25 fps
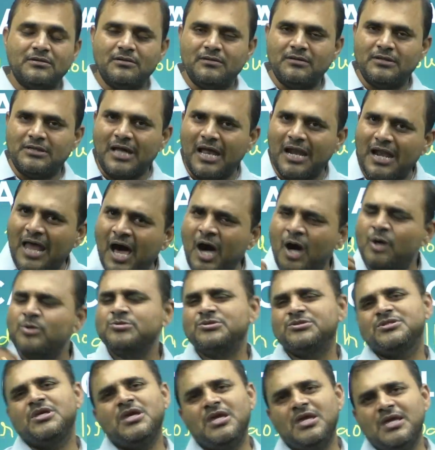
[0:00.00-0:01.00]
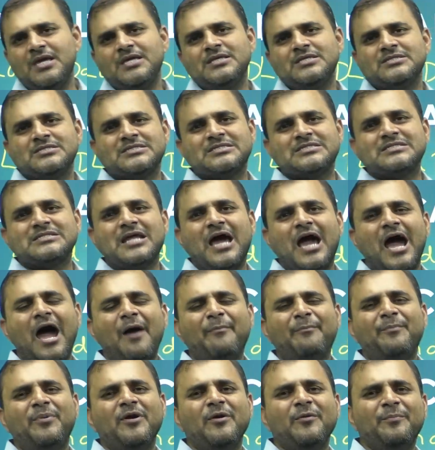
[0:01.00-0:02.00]
Dalhousie
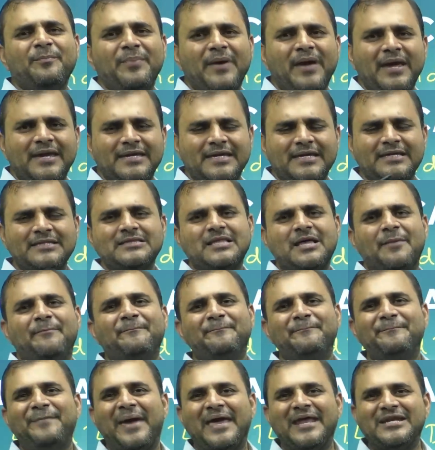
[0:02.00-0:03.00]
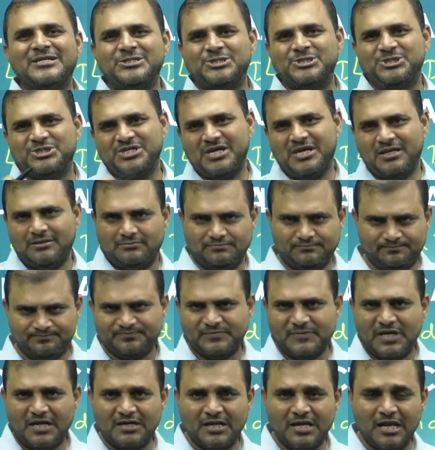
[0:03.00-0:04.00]
stopped paying the pension.
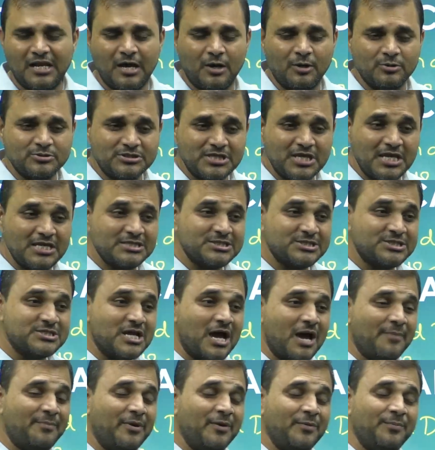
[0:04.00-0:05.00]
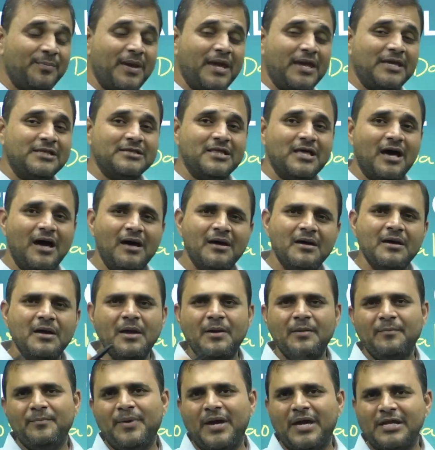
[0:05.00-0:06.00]
Dalhousie stopped paying the
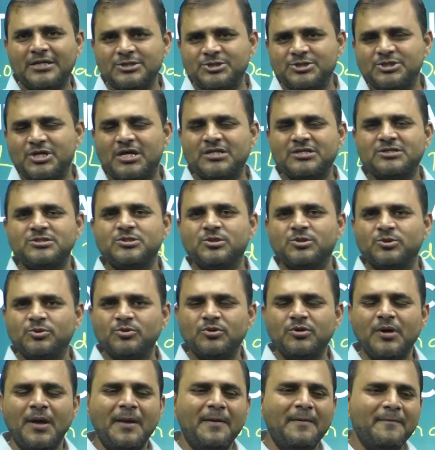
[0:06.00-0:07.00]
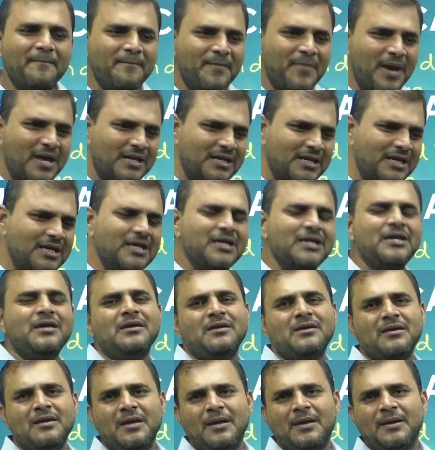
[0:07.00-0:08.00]
pension to many
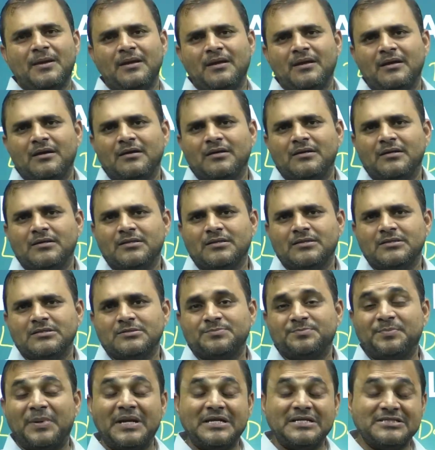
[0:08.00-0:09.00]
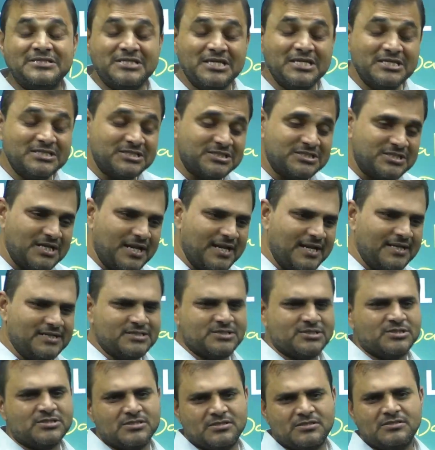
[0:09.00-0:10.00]
princely
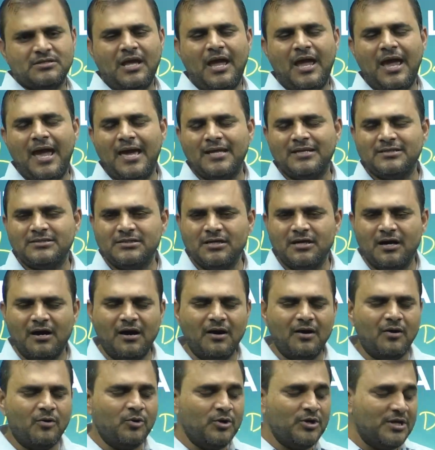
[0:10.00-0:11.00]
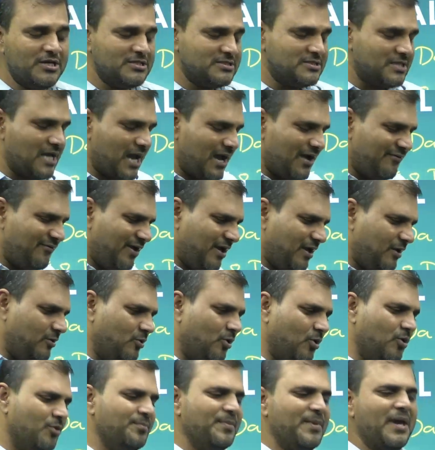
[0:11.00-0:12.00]
states and who is having
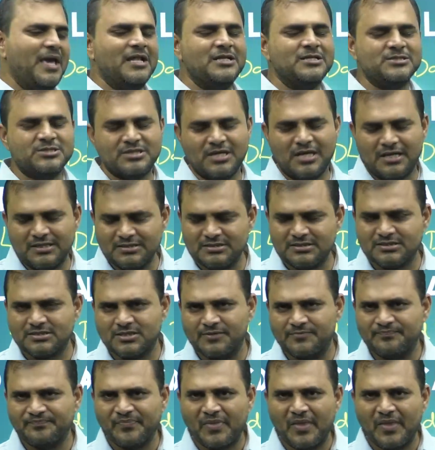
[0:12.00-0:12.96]
no male sons.